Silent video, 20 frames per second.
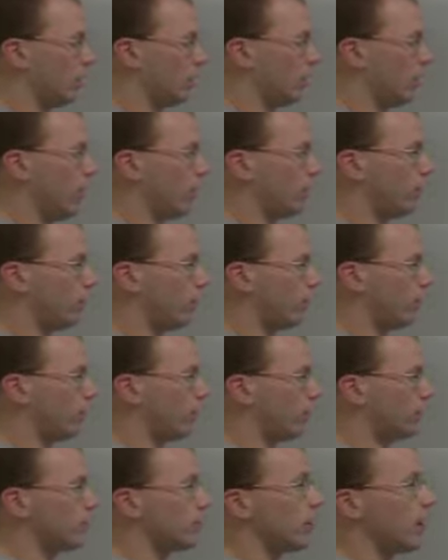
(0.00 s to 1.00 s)
I'm going to have
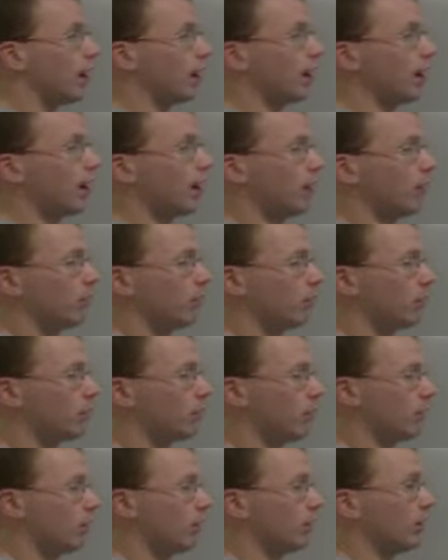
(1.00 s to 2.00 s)
4 times
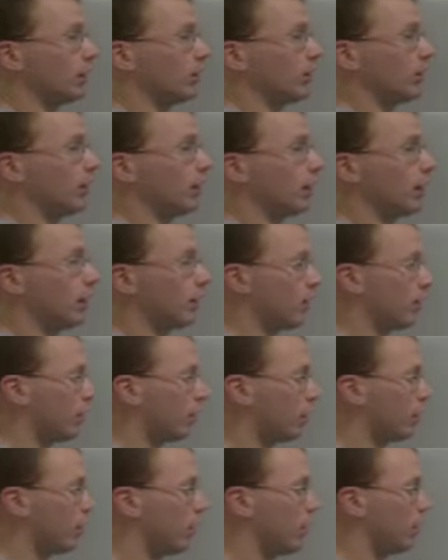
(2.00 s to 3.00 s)
negative
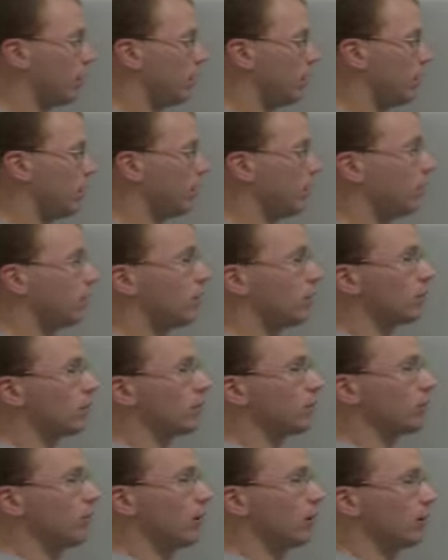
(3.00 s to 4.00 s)
3
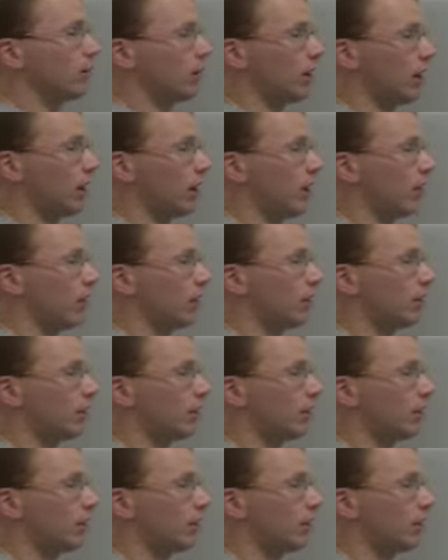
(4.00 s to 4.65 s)
plus 9